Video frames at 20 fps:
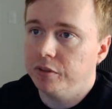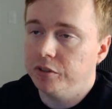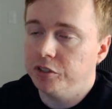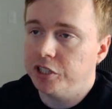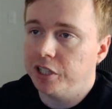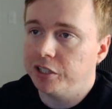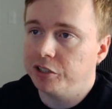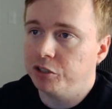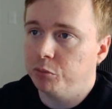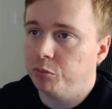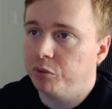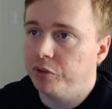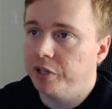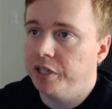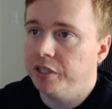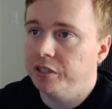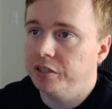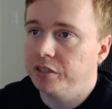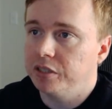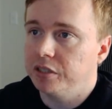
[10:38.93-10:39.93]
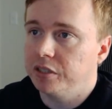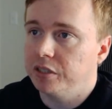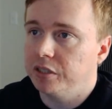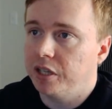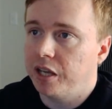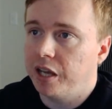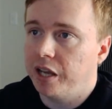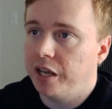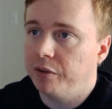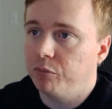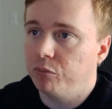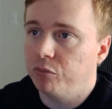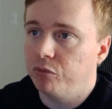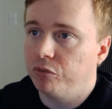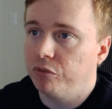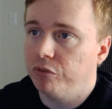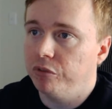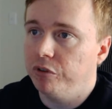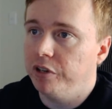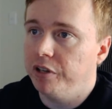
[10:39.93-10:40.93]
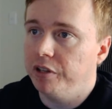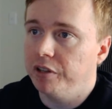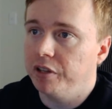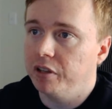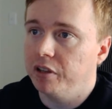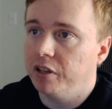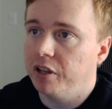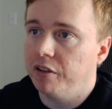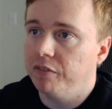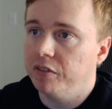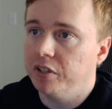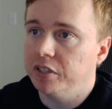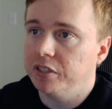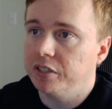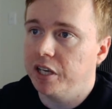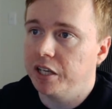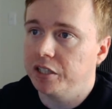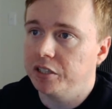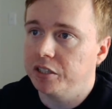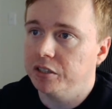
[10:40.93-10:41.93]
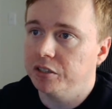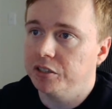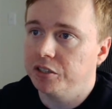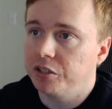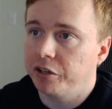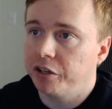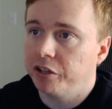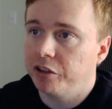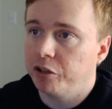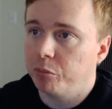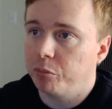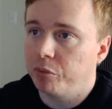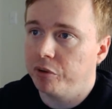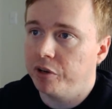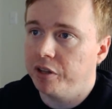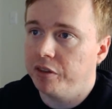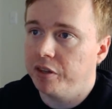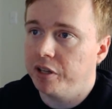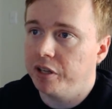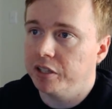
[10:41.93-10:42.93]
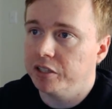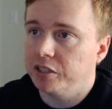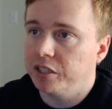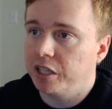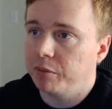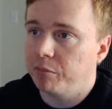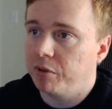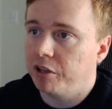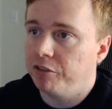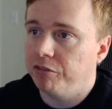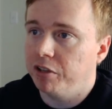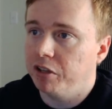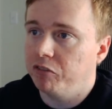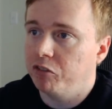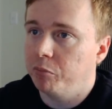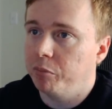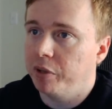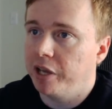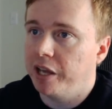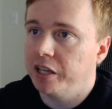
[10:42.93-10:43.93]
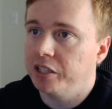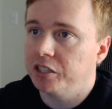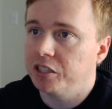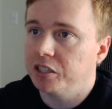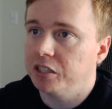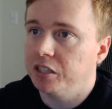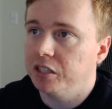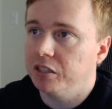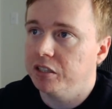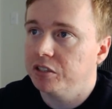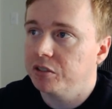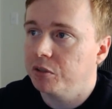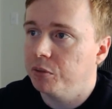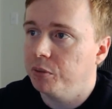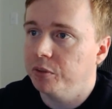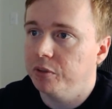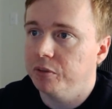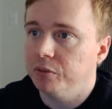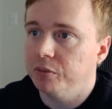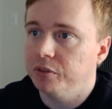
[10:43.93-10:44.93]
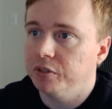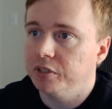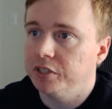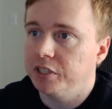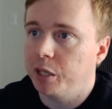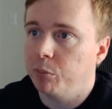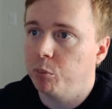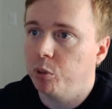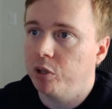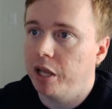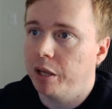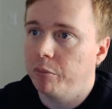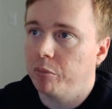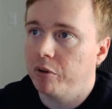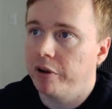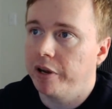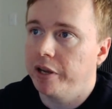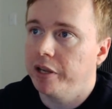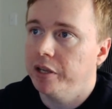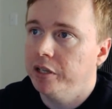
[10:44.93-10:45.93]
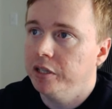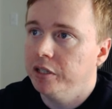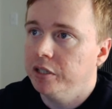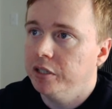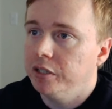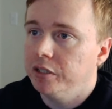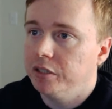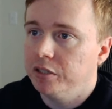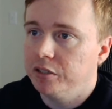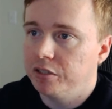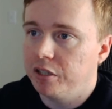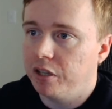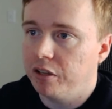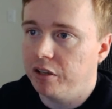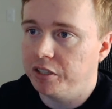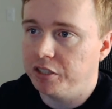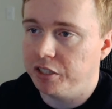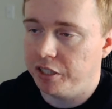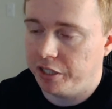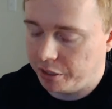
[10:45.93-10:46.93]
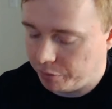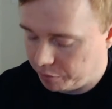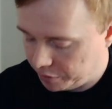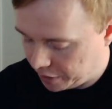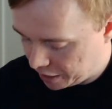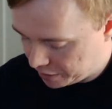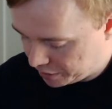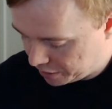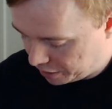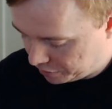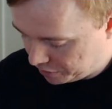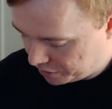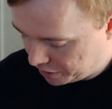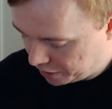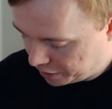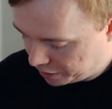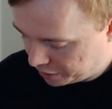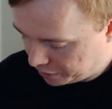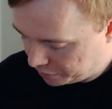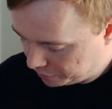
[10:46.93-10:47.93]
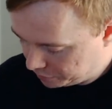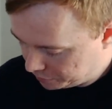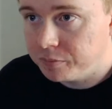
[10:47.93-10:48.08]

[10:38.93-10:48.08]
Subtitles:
Gentle Breeze. I really love this section. Circular breathing is like my favorite patch in this whole sample library. So I'll let you hear what that sounds like.